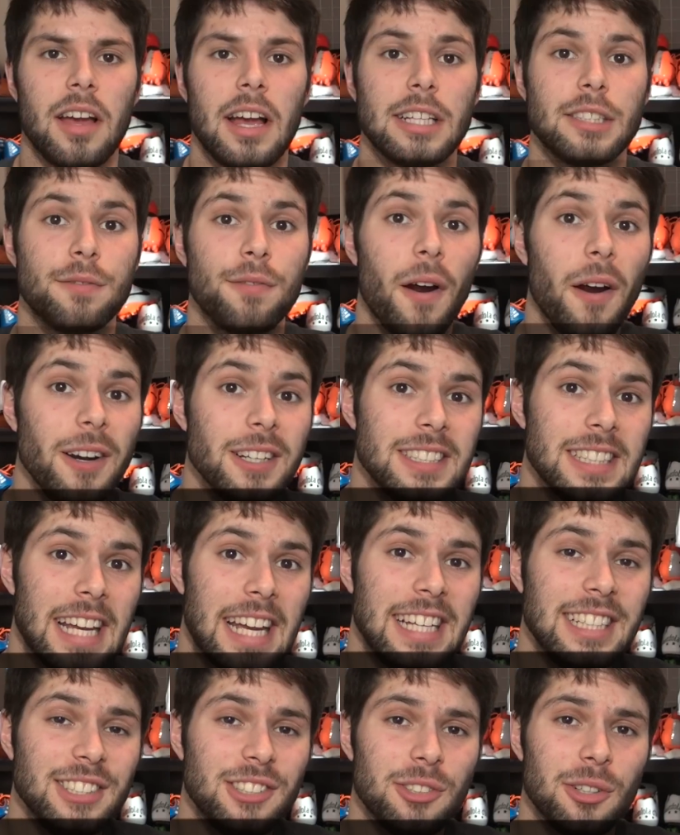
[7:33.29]
As far as
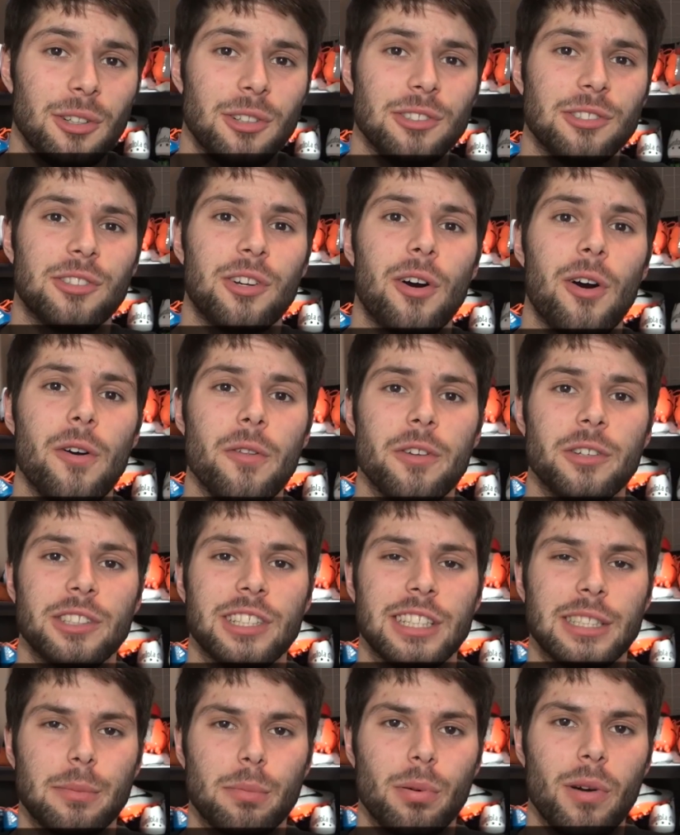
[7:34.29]
insoles go,
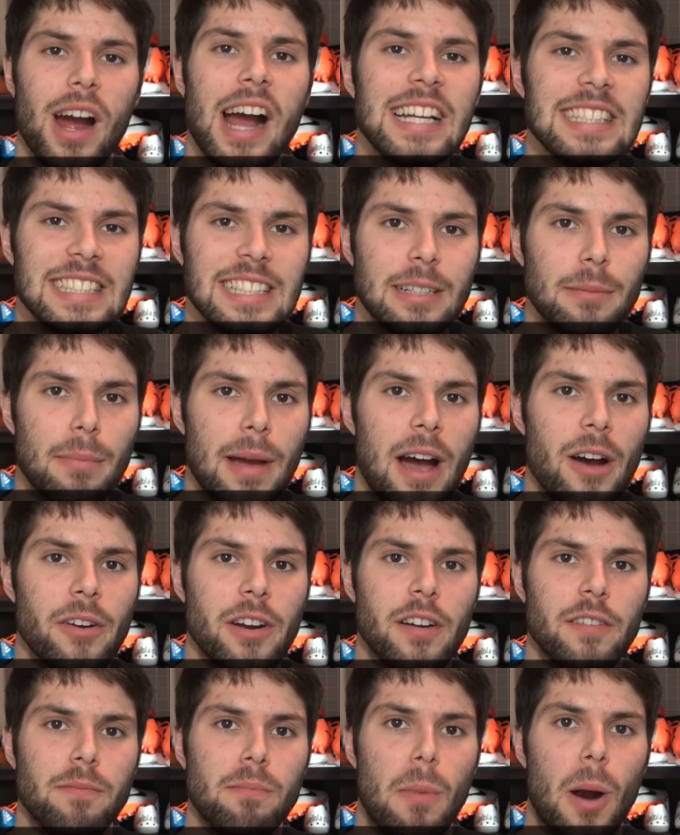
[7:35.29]
there's a surprising
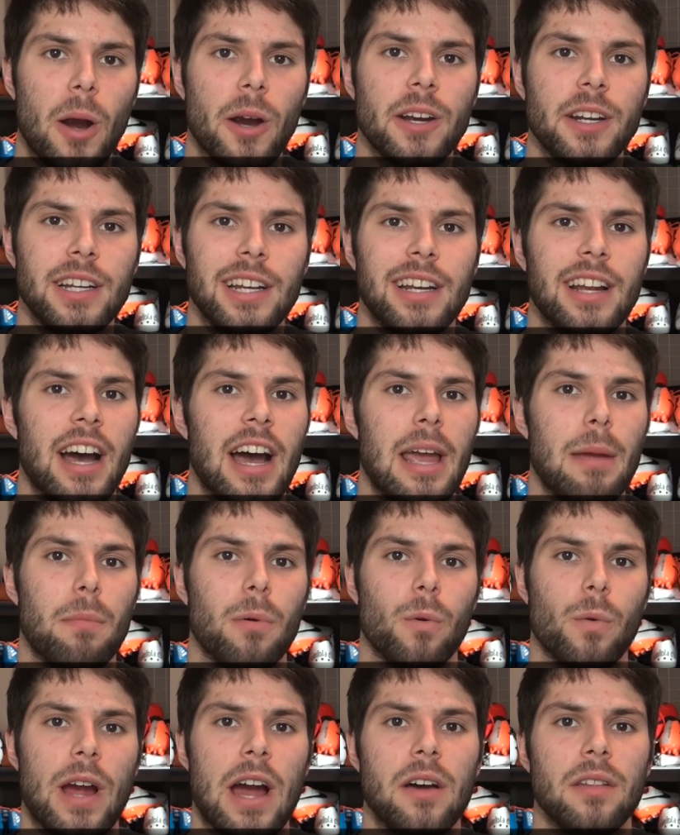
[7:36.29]
amount of marketing hype
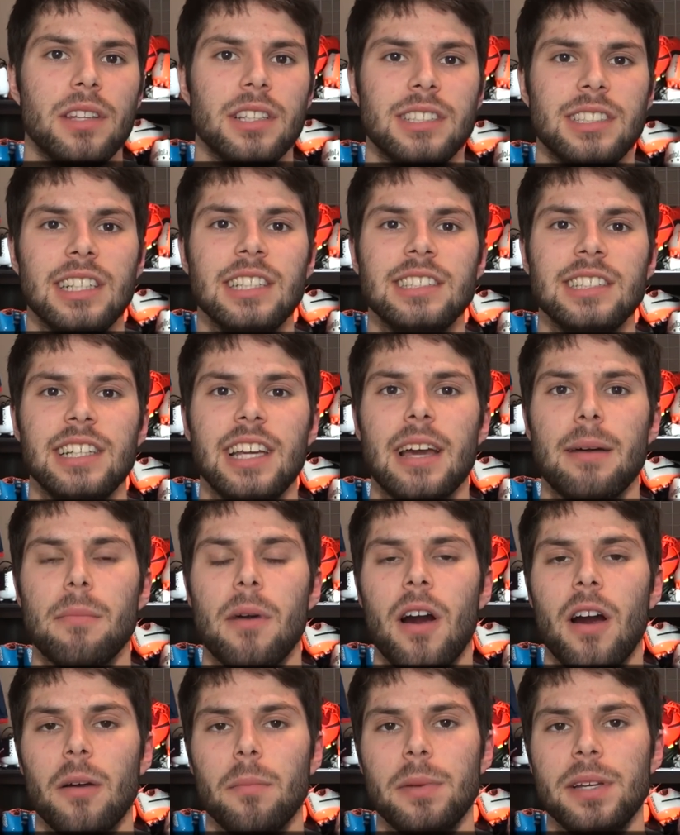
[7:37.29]
around the
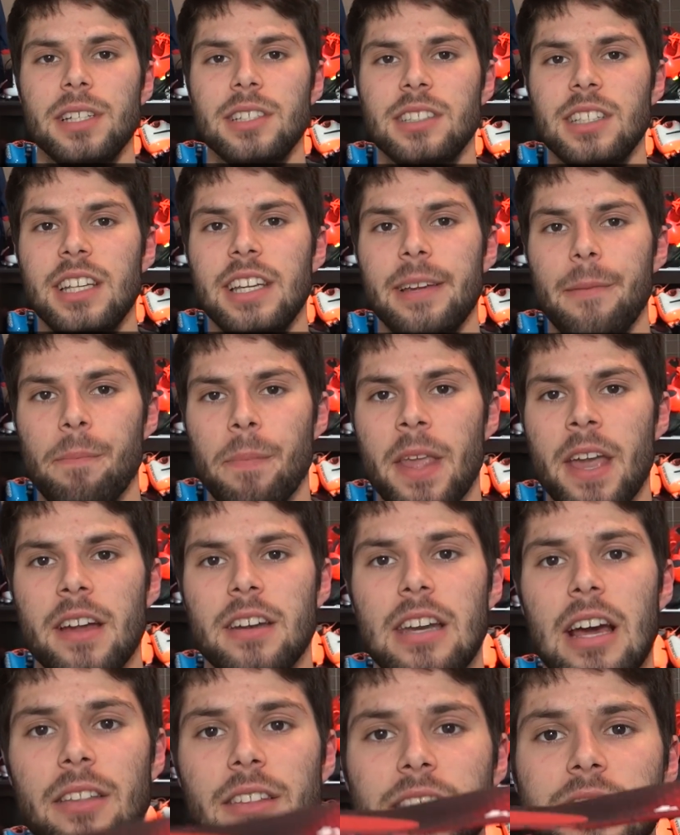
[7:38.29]
CCM RBZ.
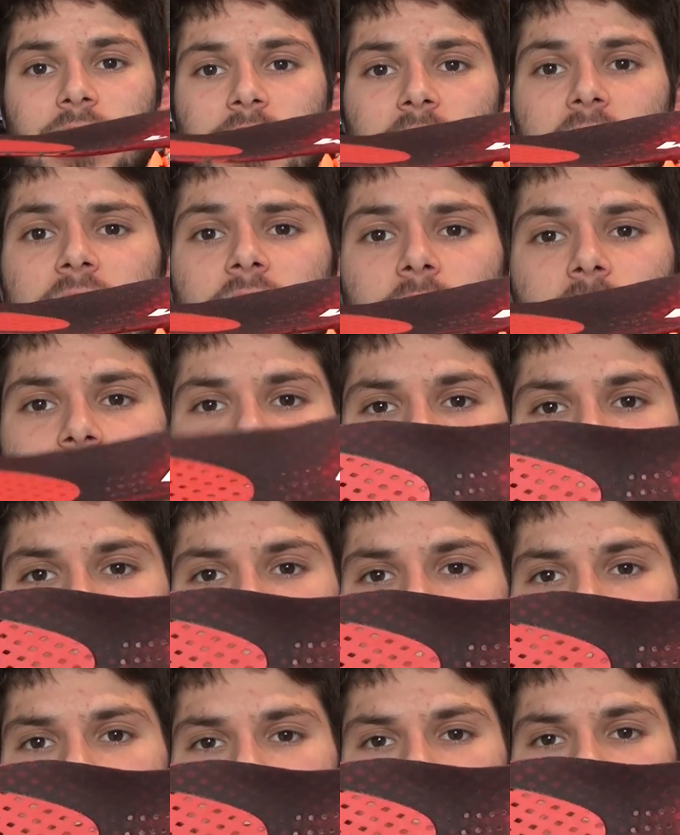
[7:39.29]
Now, the standard
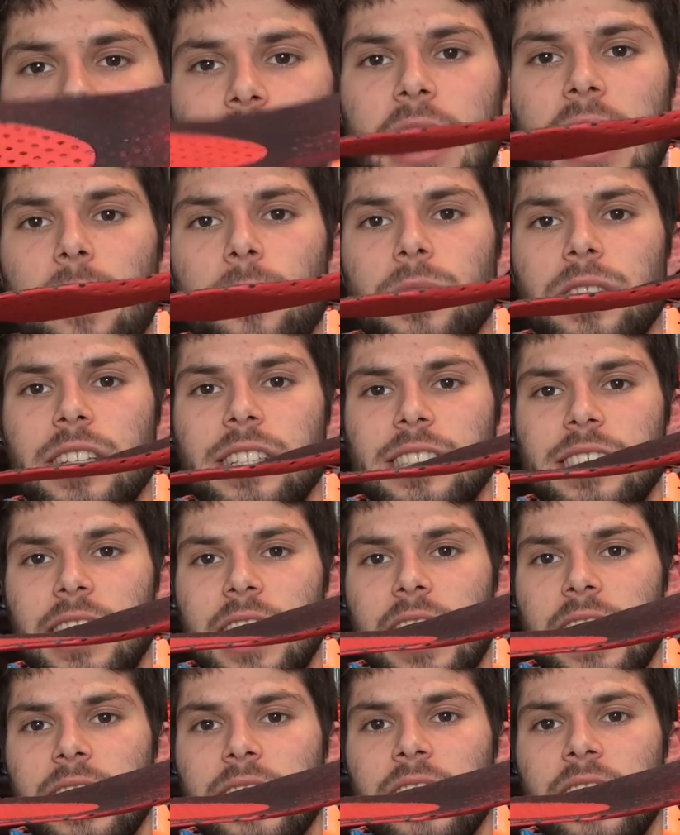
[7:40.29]
insole that you'll get with the
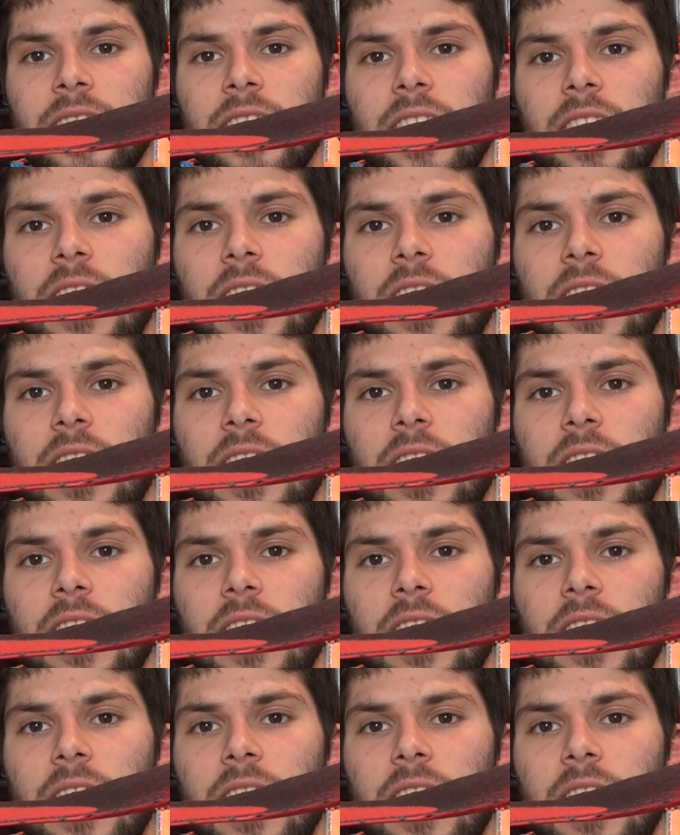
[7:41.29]
skate